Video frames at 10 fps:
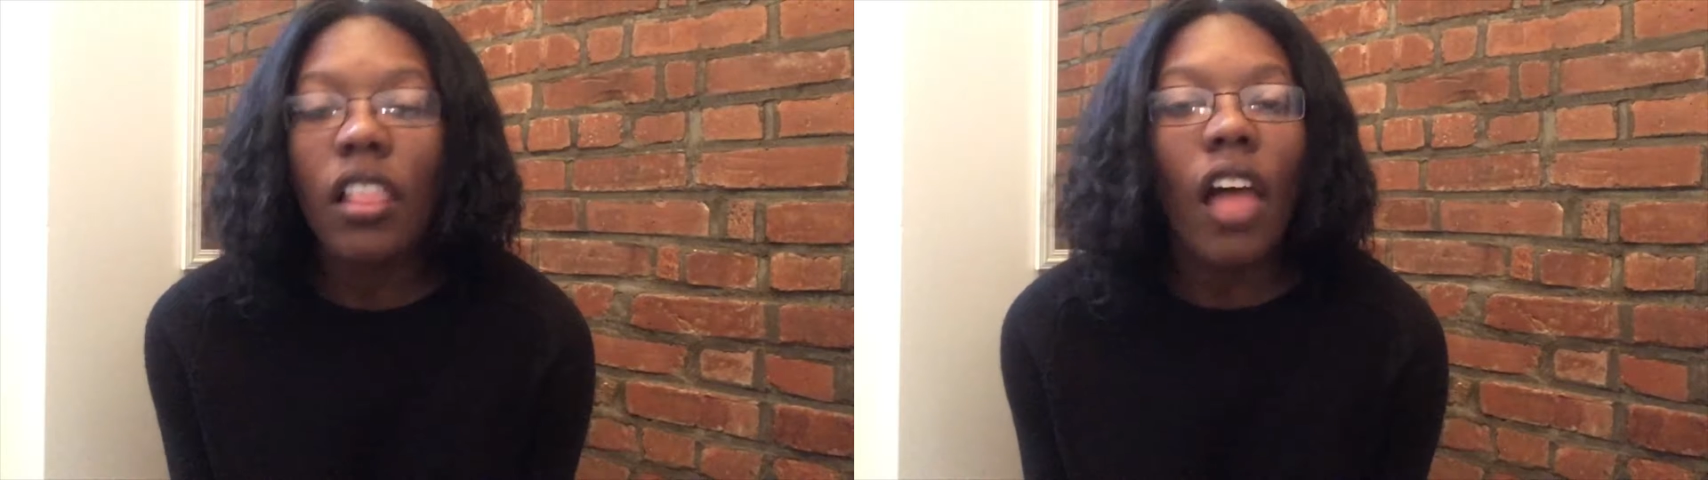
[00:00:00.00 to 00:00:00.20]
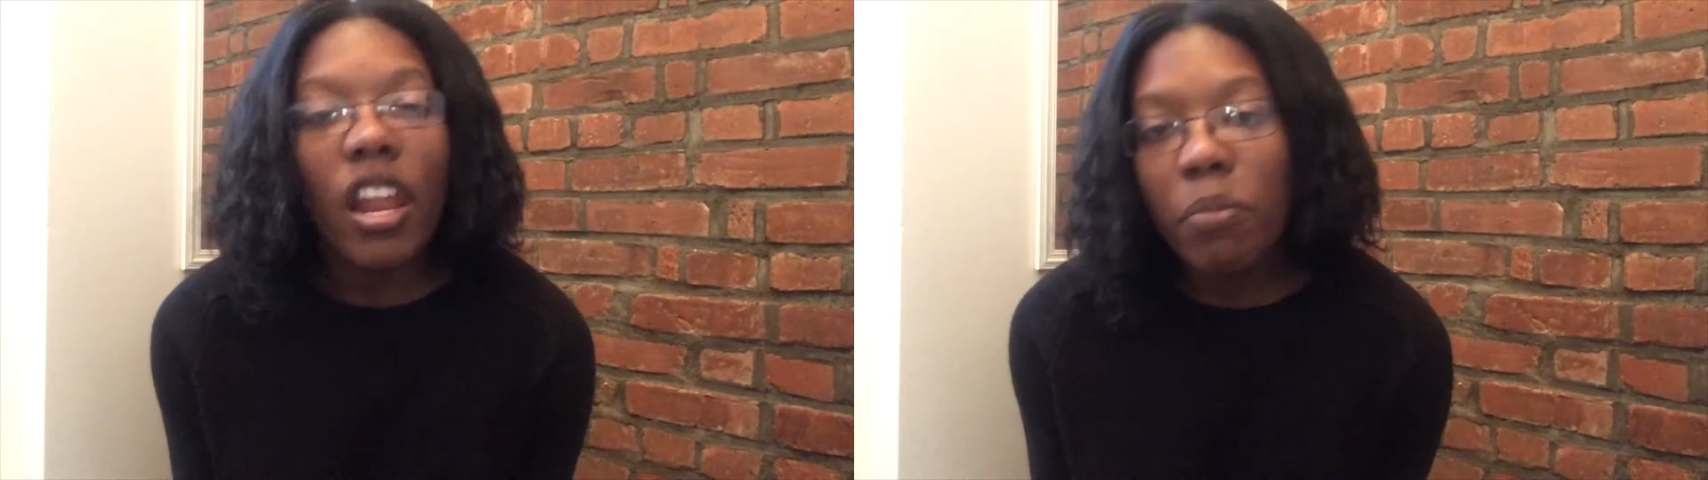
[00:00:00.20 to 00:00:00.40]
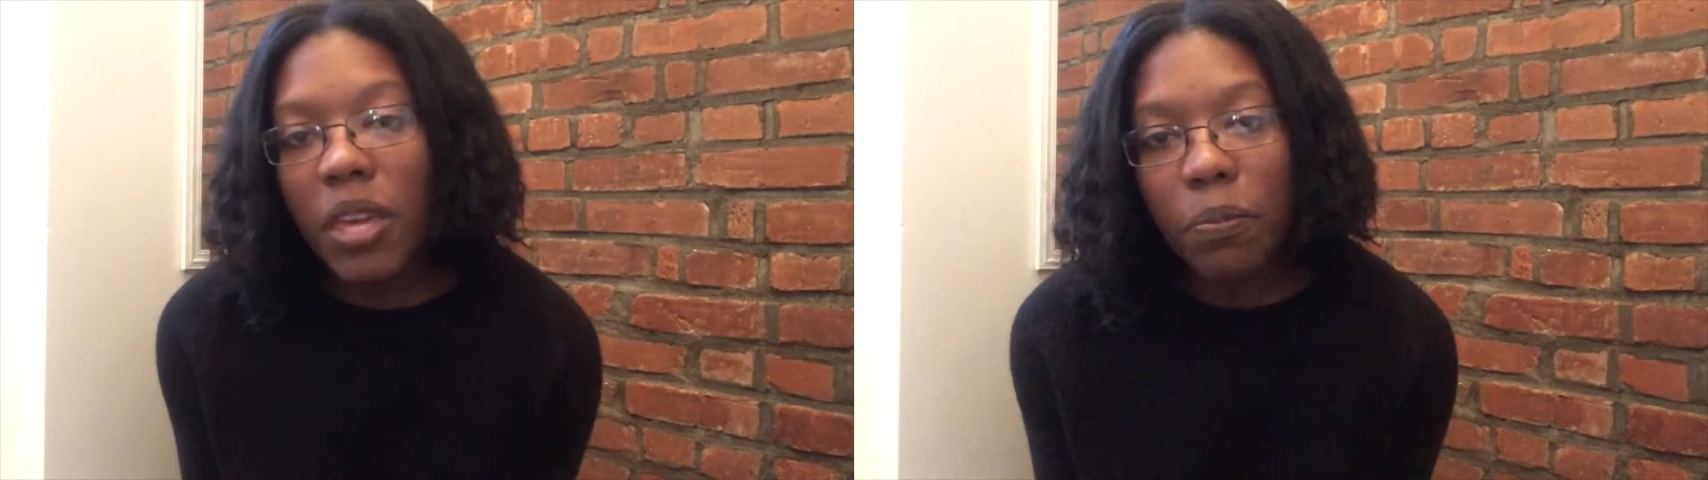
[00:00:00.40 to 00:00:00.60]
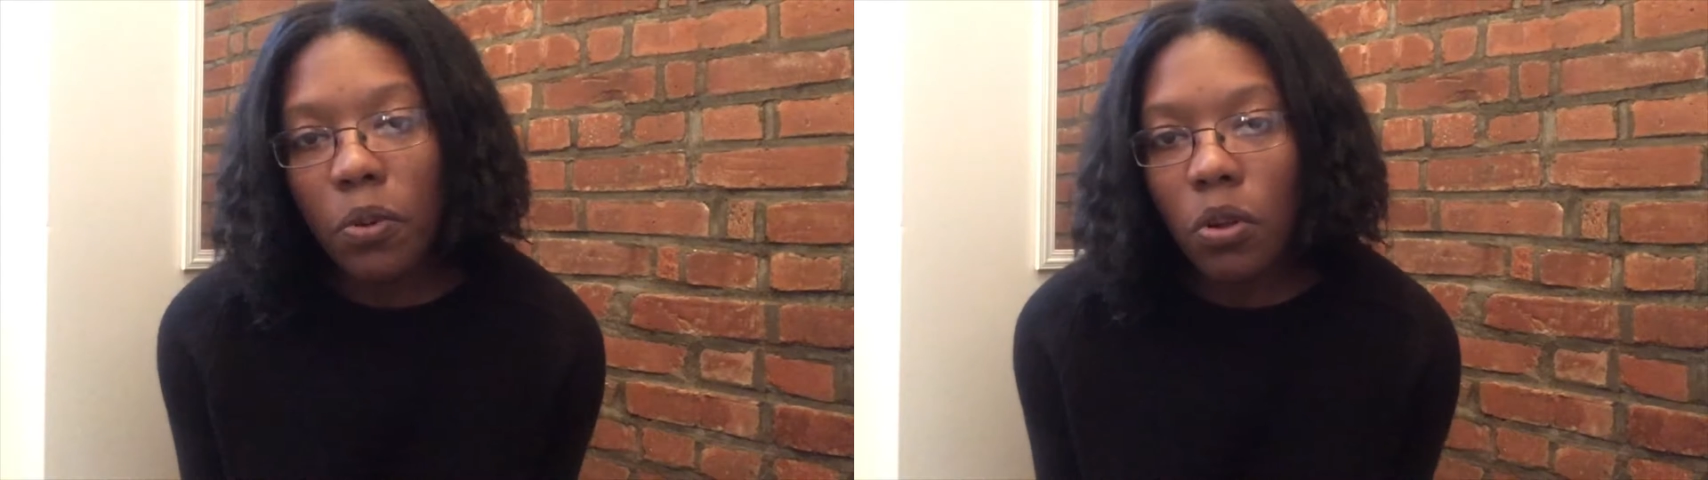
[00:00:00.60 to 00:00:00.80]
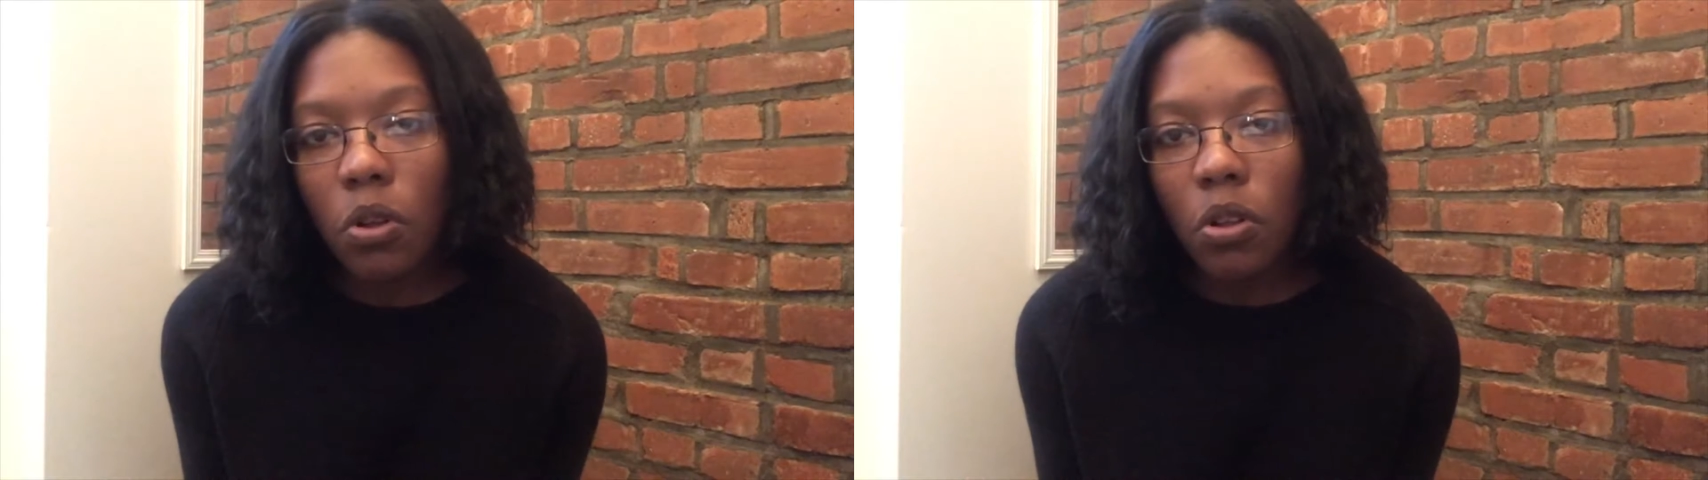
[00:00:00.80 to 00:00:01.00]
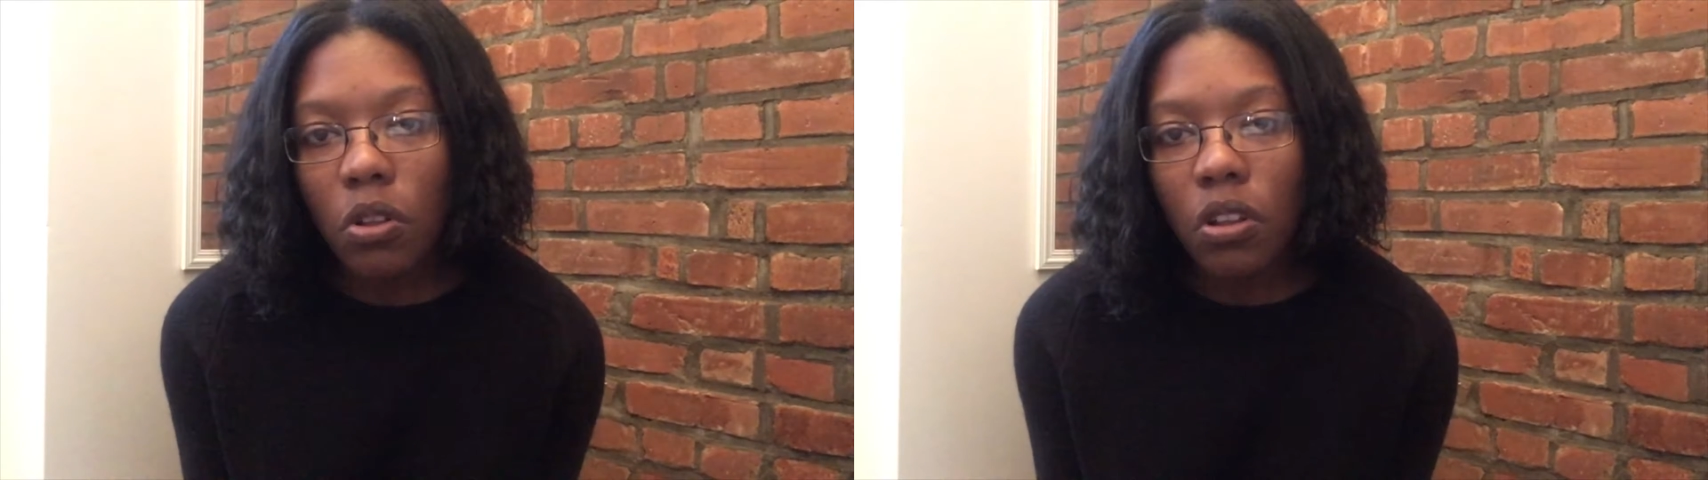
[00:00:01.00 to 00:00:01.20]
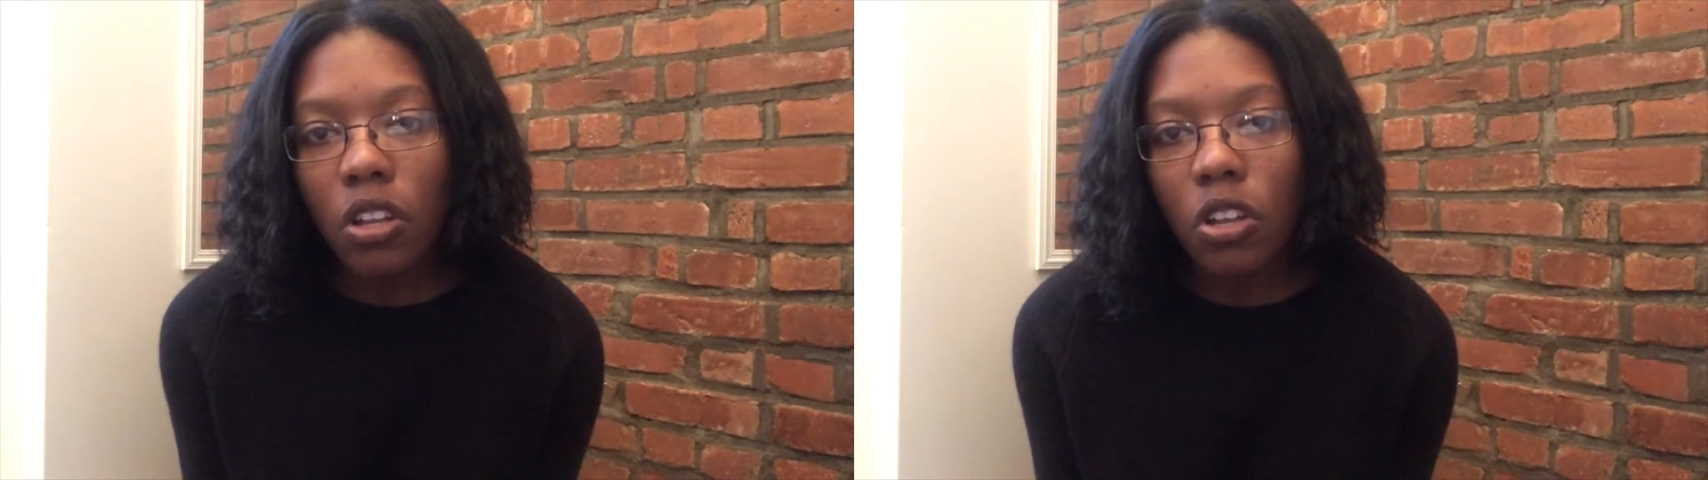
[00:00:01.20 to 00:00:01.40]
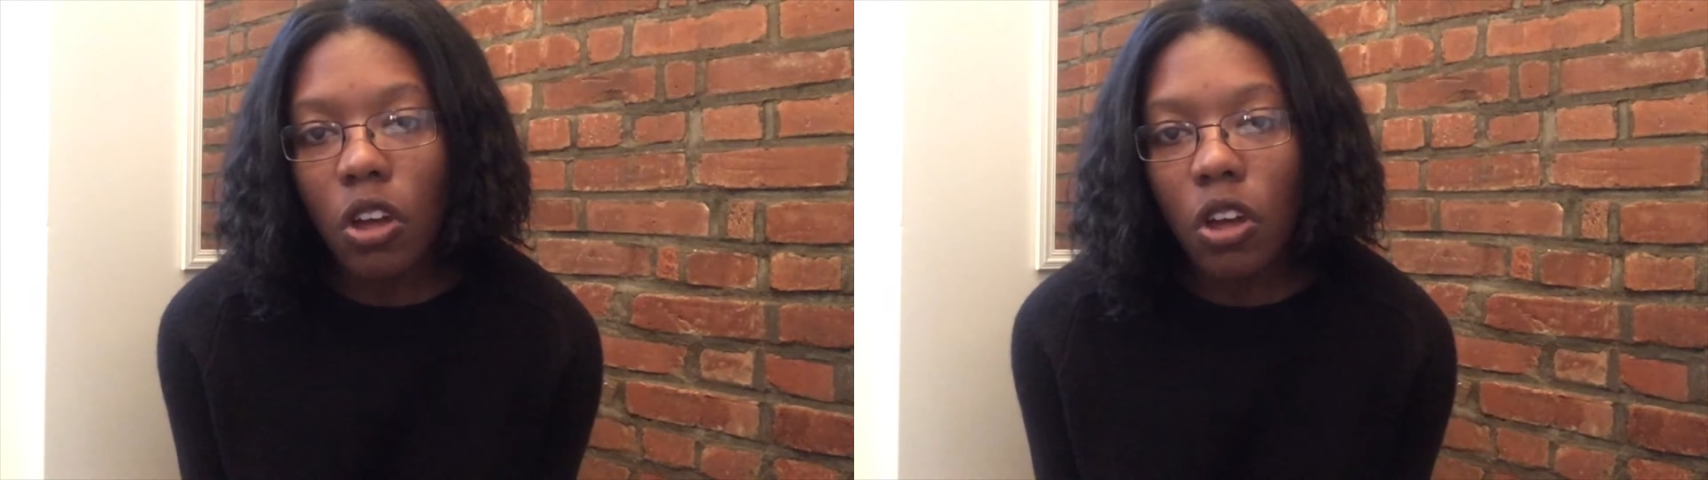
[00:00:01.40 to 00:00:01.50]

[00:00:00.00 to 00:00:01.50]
a lot of people